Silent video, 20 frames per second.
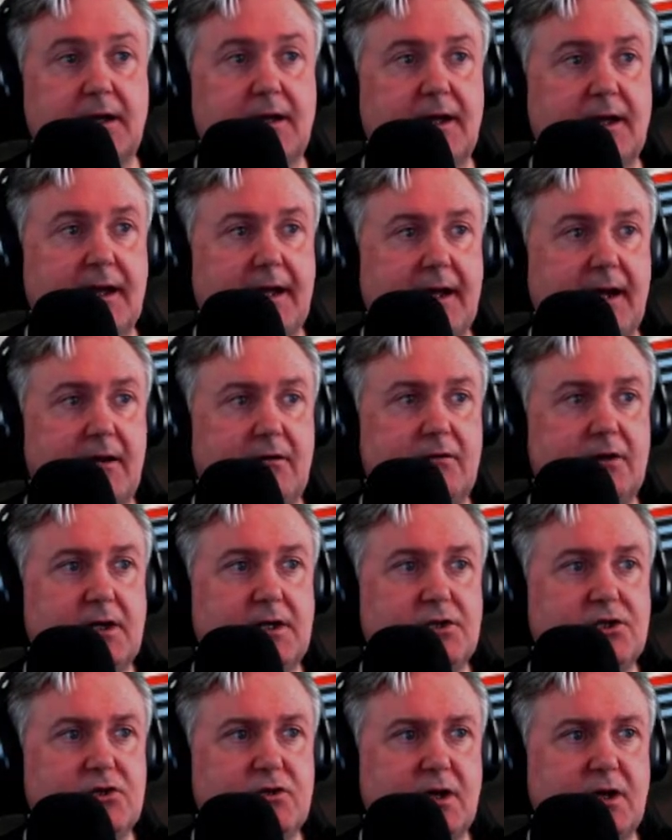
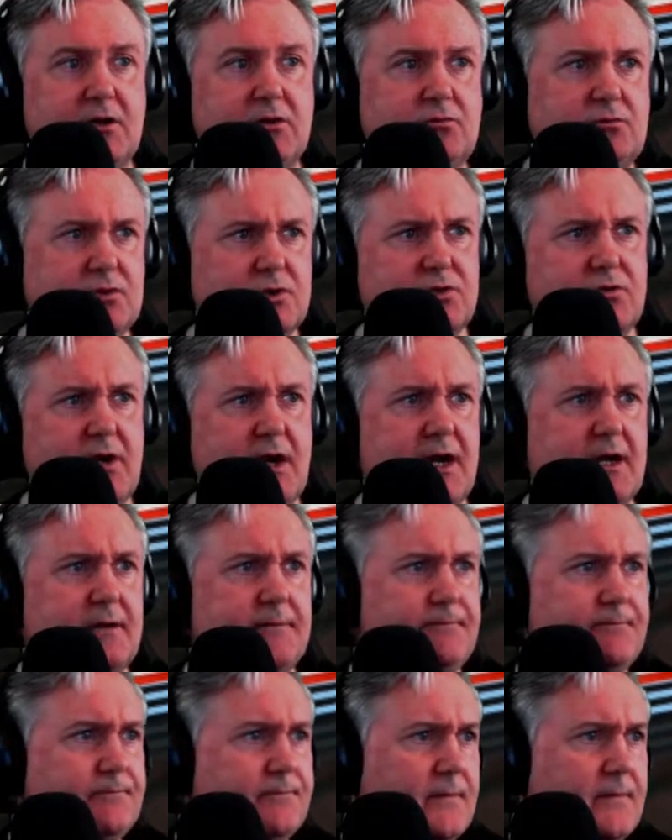Shrek. Who's Shrek?